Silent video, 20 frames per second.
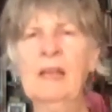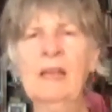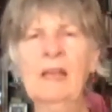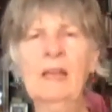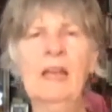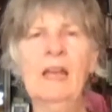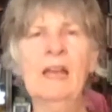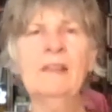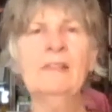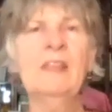
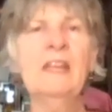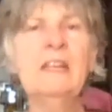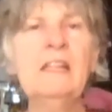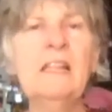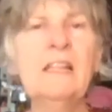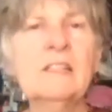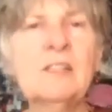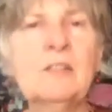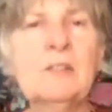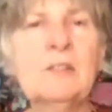then
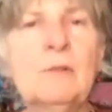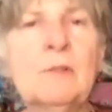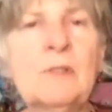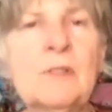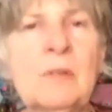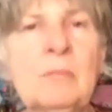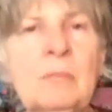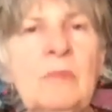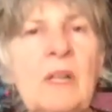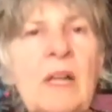let's do
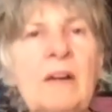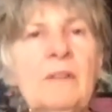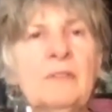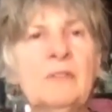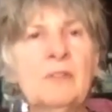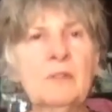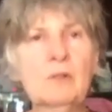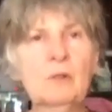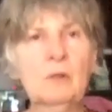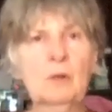some love
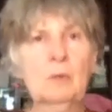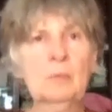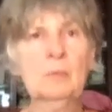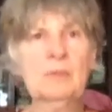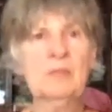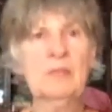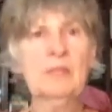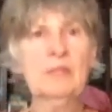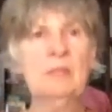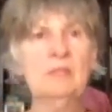
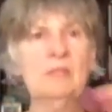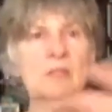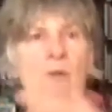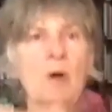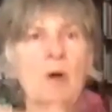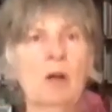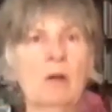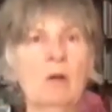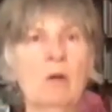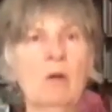scoops into
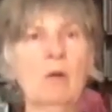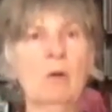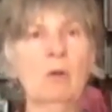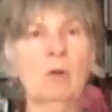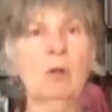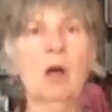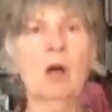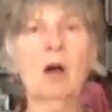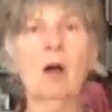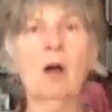our
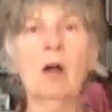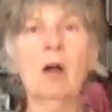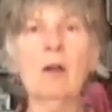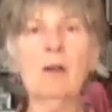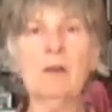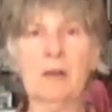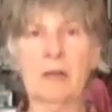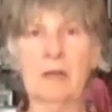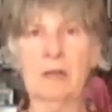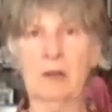whole
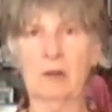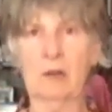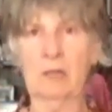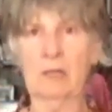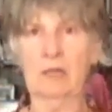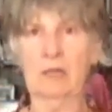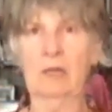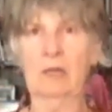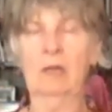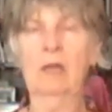heart
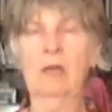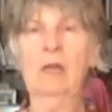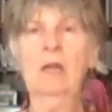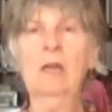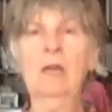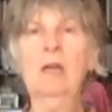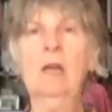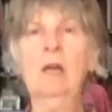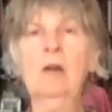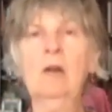area,
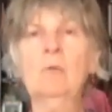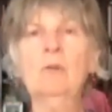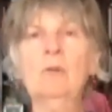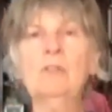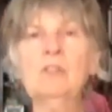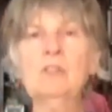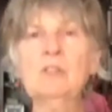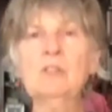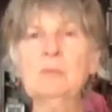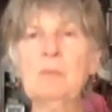
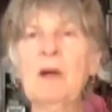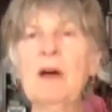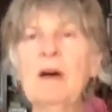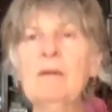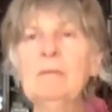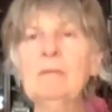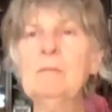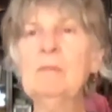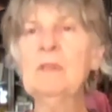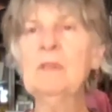which has
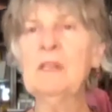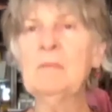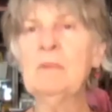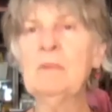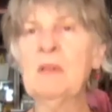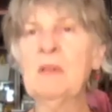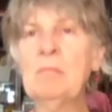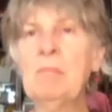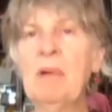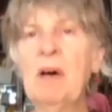probably
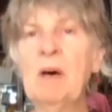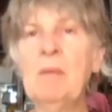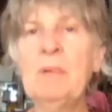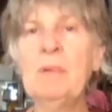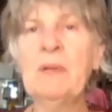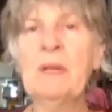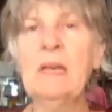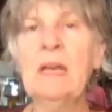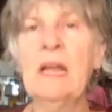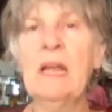been
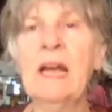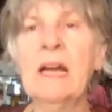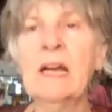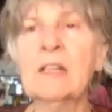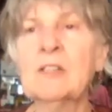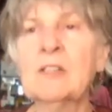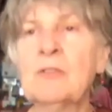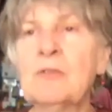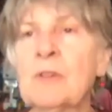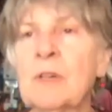pumping
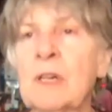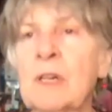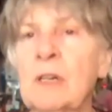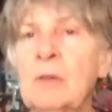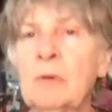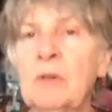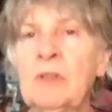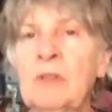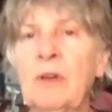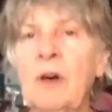extra
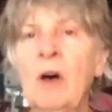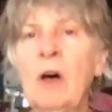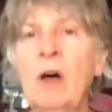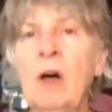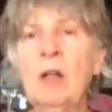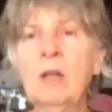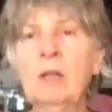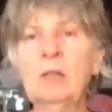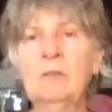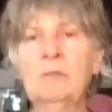with
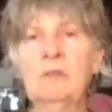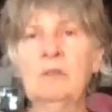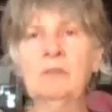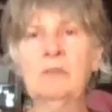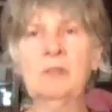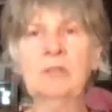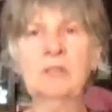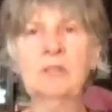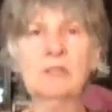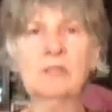all of the
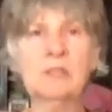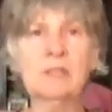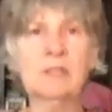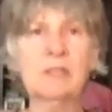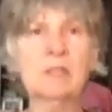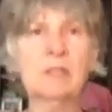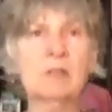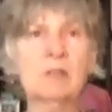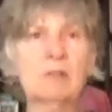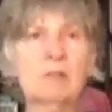things
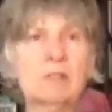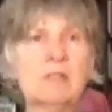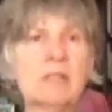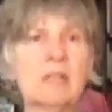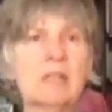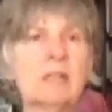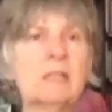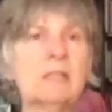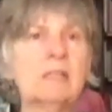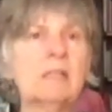that you're
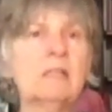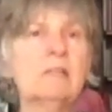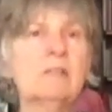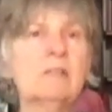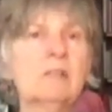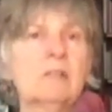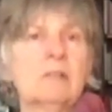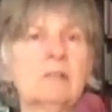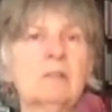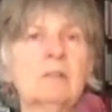attending
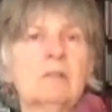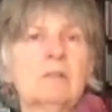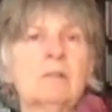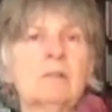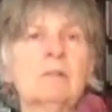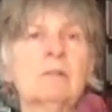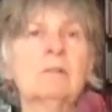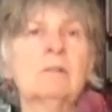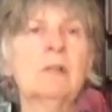to,